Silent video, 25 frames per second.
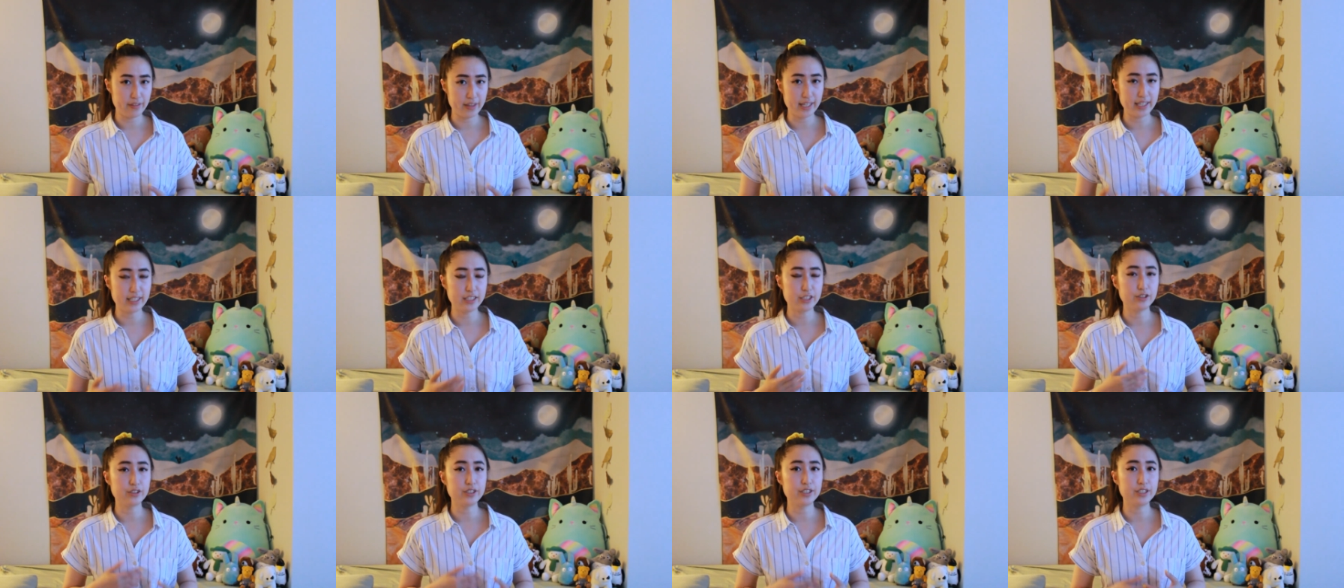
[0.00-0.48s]

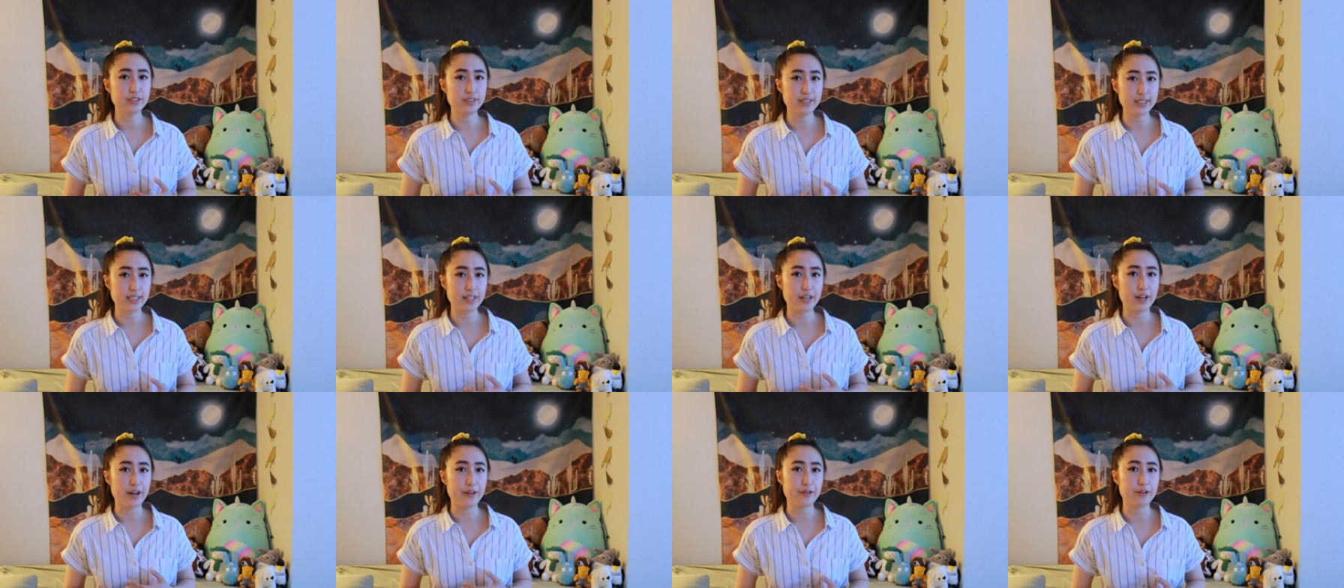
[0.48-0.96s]
they introduce
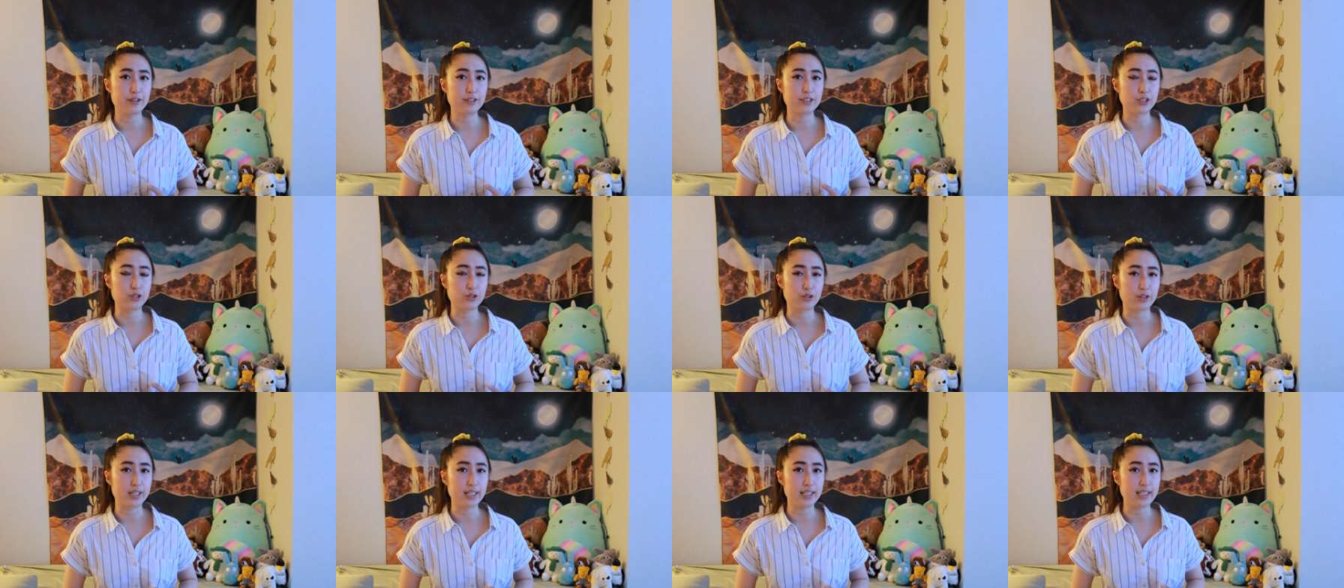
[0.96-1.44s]
another
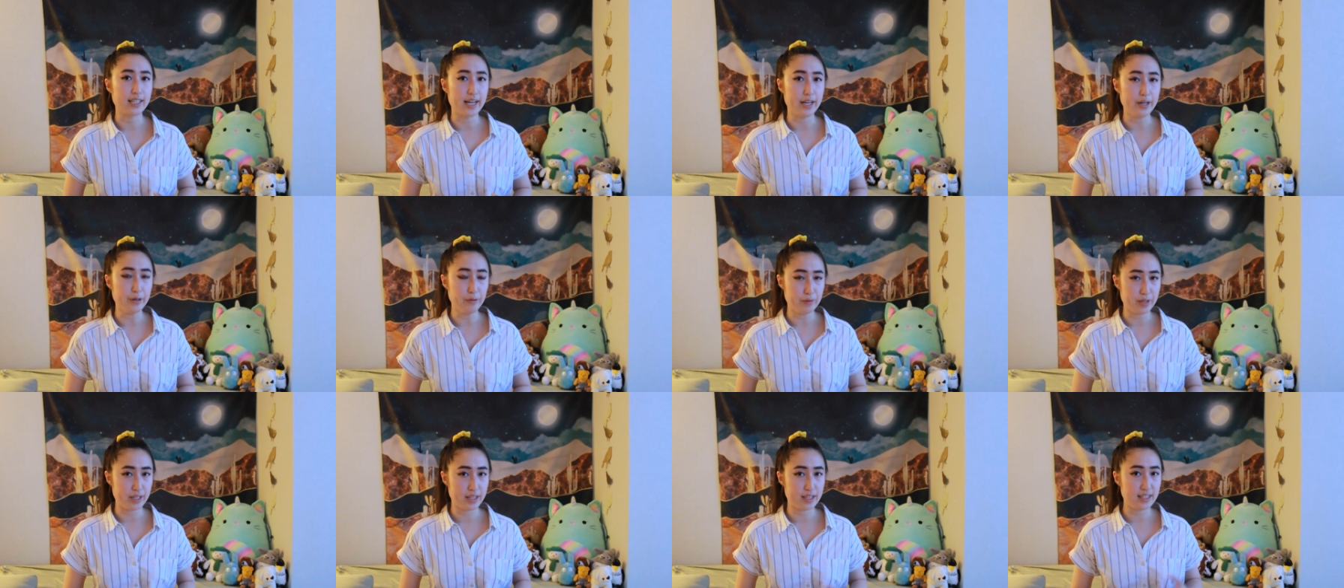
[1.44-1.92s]

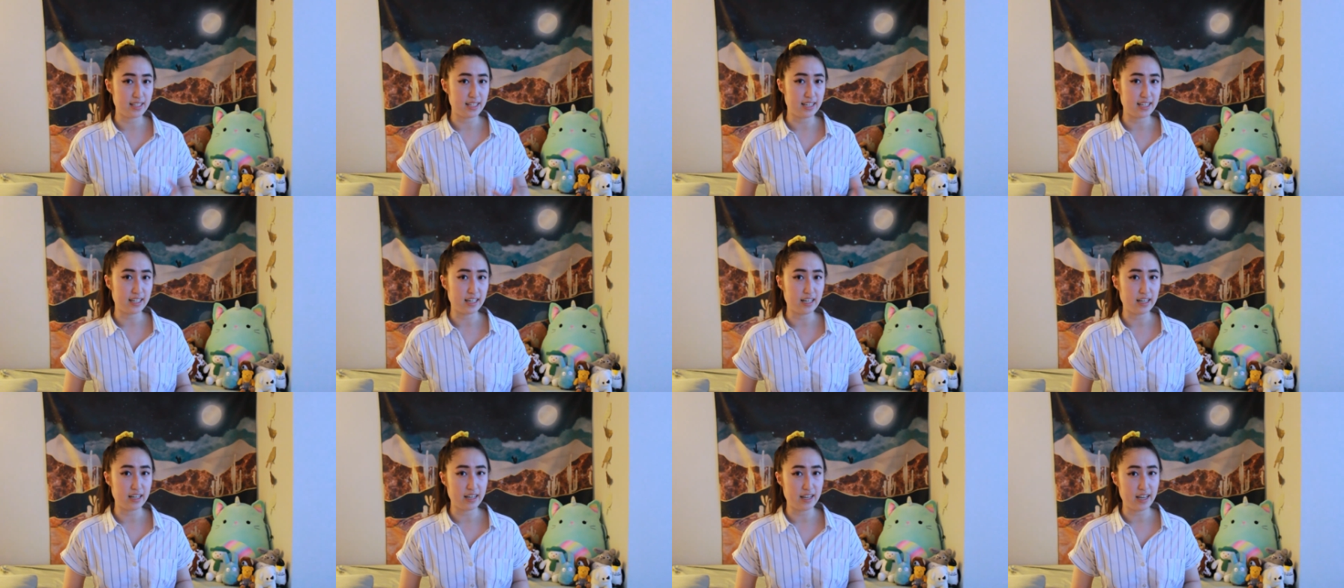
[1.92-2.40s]
storyline with
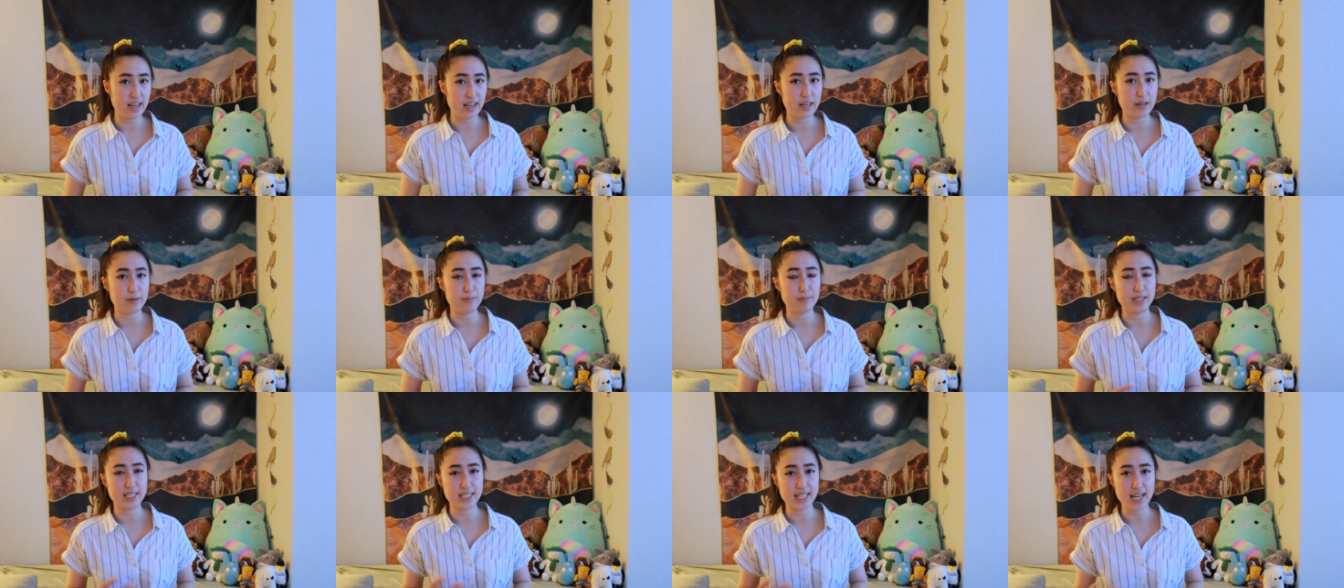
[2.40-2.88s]
Nina
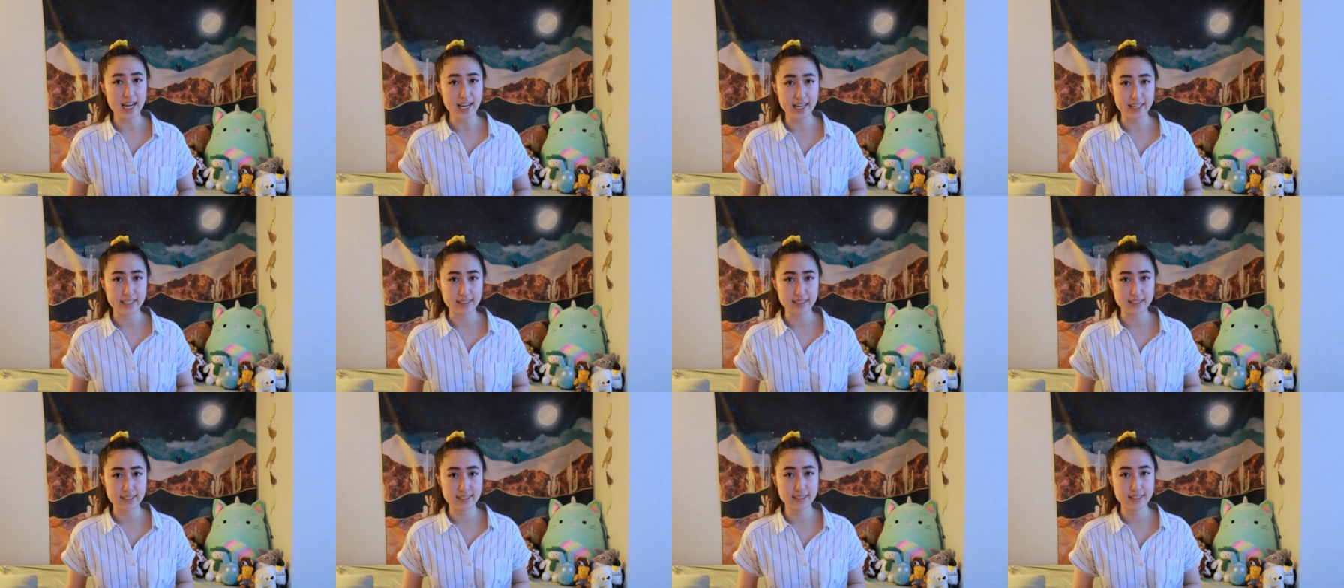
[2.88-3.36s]
and
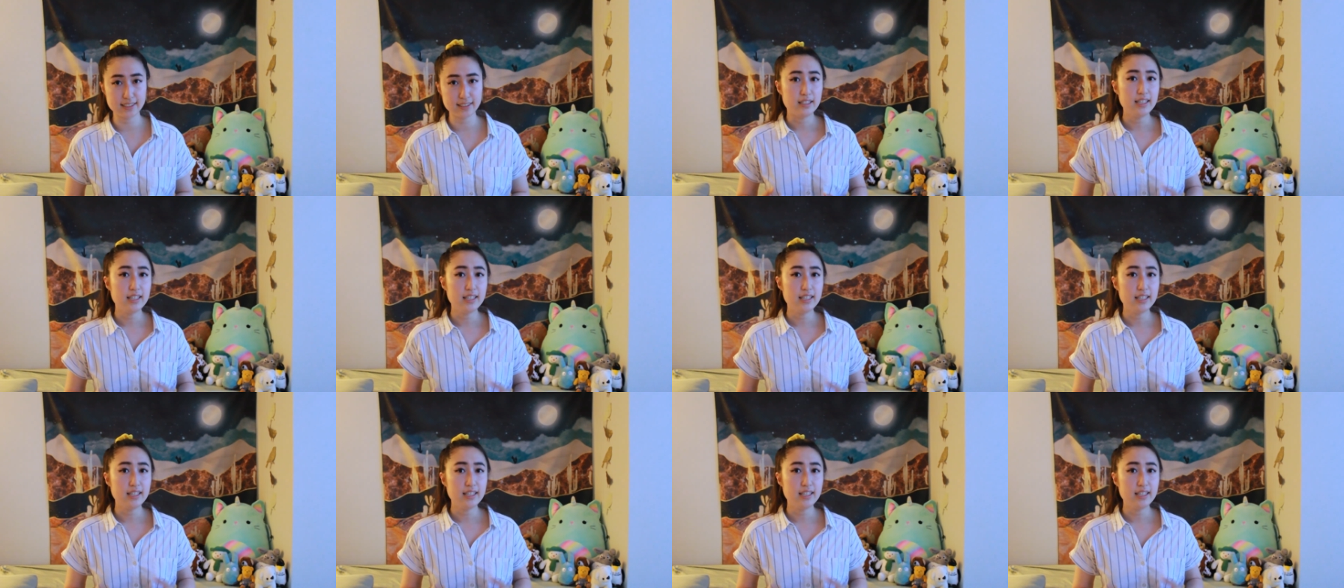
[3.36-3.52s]
Matthias.